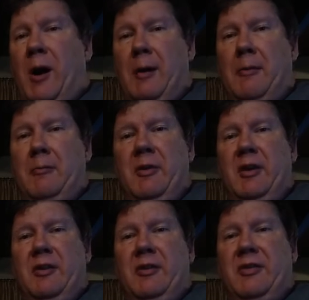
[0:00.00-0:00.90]

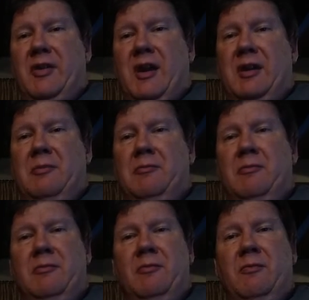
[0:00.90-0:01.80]
Probably their
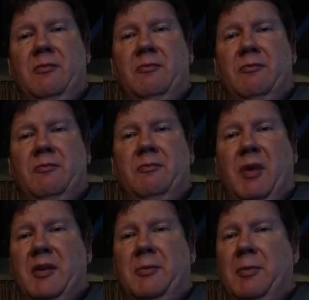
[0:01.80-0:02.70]
second
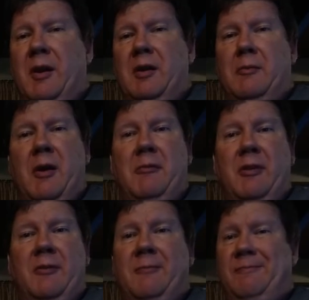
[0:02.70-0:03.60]
best player,
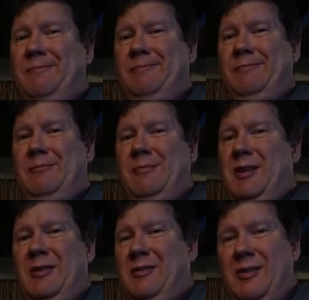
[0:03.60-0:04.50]
maybe their
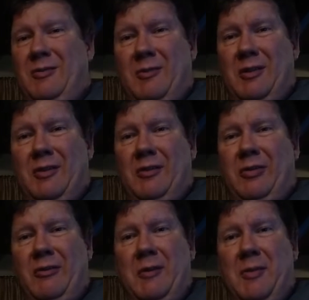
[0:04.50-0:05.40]
you know, he's one of their
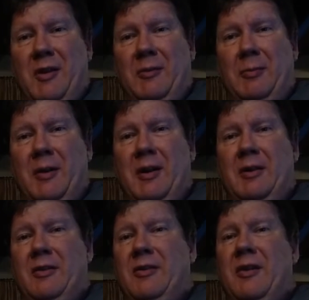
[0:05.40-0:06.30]
three best
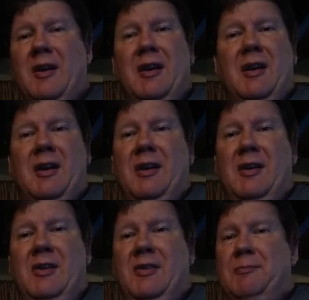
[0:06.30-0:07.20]
players.
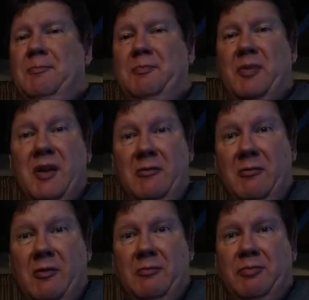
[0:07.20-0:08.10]
He's
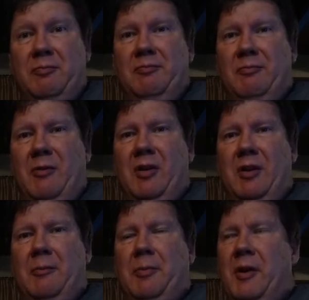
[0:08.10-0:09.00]
been one
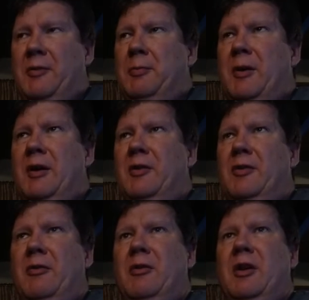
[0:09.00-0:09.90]
of their best
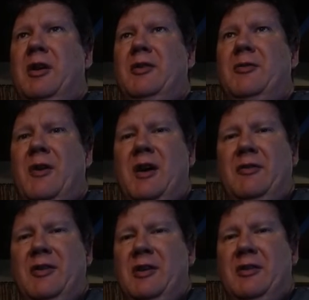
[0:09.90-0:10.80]
players over the last
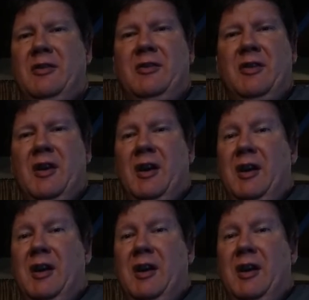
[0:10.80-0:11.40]
five years.